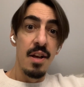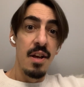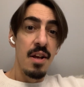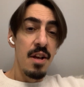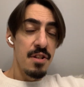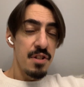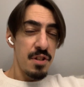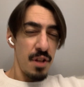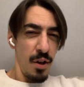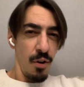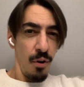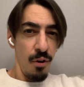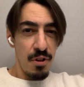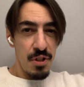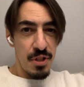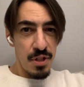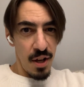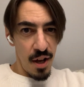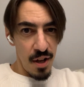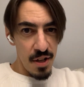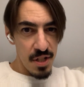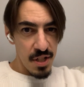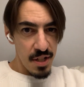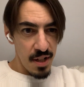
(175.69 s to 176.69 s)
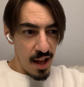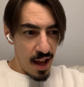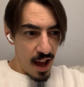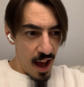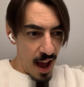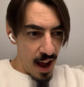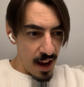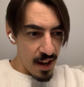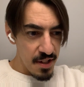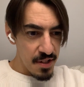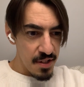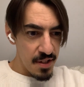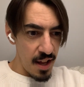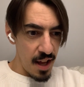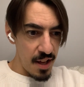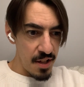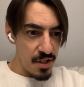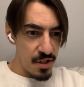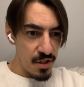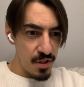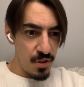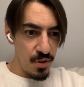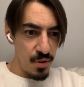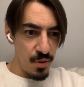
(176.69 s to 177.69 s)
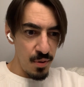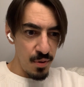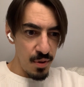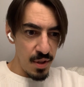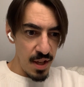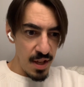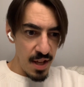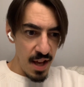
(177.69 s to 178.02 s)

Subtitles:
So not just access to the